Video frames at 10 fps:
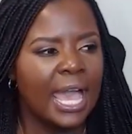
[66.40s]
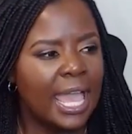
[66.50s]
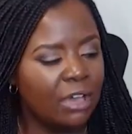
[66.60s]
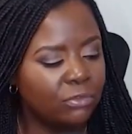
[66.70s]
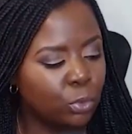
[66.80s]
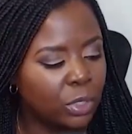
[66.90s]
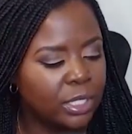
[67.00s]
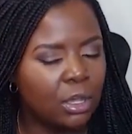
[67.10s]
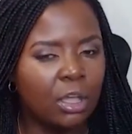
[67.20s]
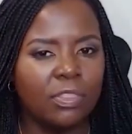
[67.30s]
I have one
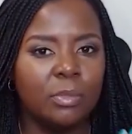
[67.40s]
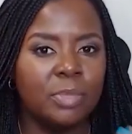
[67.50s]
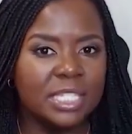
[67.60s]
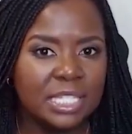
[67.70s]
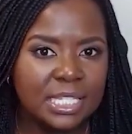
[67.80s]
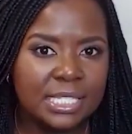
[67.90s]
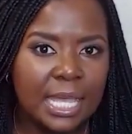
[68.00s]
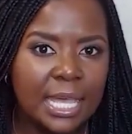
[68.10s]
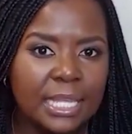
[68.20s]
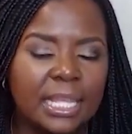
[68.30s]
on the business
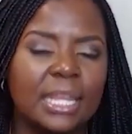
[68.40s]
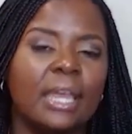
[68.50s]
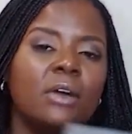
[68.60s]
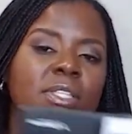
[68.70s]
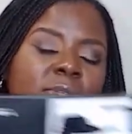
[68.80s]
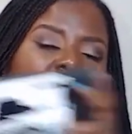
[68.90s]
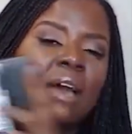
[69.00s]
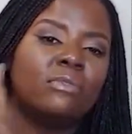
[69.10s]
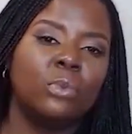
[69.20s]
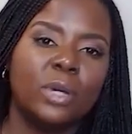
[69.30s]
side, and I also
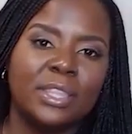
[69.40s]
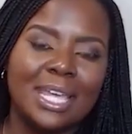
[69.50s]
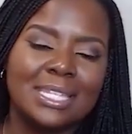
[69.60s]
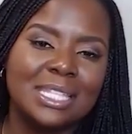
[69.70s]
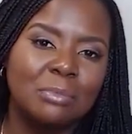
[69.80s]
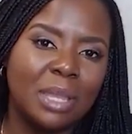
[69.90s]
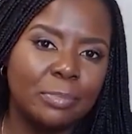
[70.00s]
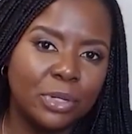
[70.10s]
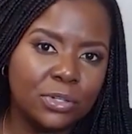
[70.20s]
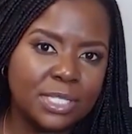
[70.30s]
have one that is in my
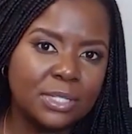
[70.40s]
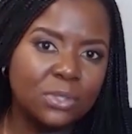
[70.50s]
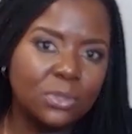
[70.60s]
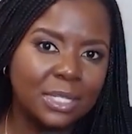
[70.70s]
personal